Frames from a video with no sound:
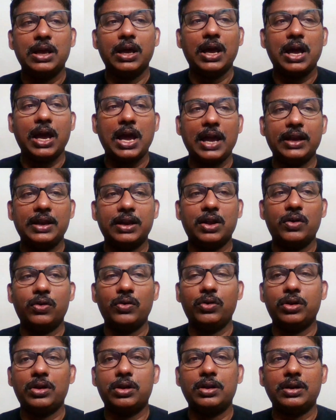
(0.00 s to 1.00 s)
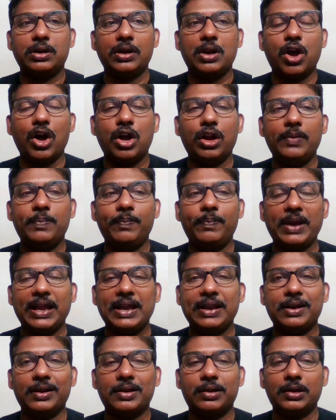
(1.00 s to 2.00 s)
And now
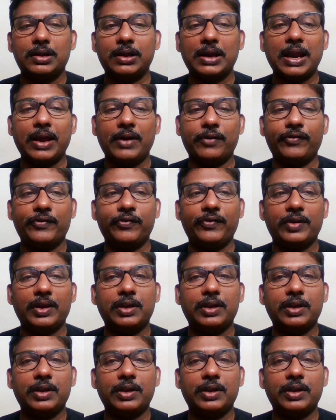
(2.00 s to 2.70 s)
non-planar graph.